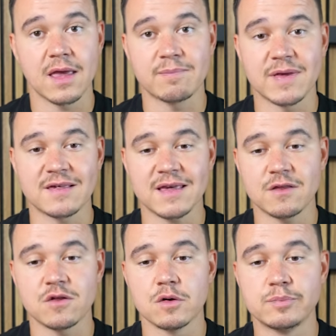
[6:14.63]
It makes
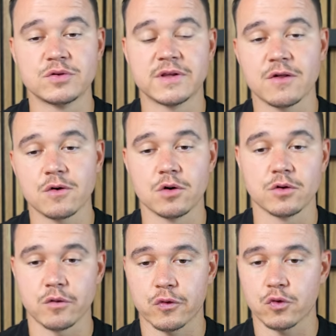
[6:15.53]
sense to put this
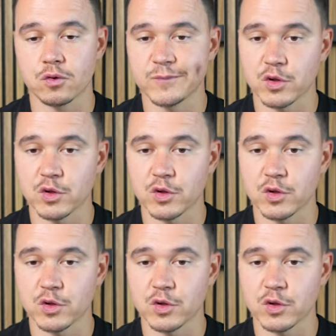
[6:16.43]
on your store.